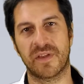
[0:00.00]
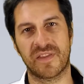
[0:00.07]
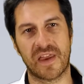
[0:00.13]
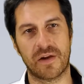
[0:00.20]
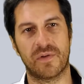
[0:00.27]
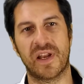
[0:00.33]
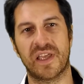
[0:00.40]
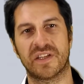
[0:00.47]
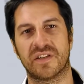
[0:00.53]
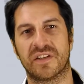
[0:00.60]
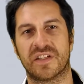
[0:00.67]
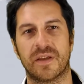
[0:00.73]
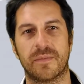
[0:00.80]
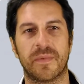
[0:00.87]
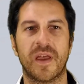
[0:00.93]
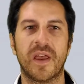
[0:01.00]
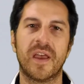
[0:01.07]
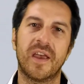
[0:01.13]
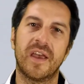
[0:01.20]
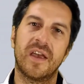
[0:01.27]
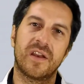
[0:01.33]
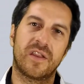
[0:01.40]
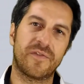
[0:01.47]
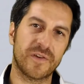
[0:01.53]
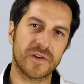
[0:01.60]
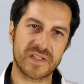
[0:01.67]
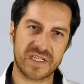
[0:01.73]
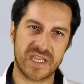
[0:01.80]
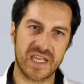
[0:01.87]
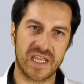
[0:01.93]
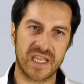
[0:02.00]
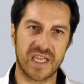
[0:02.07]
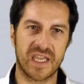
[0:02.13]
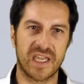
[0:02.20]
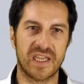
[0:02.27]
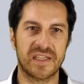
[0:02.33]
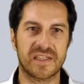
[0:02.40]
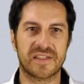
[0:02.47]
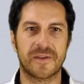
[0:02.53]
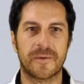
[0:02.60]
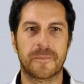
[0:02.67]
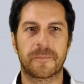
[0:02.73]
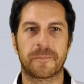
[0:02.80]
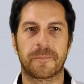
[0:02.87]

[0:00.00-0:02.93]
in that relationship? The first thing is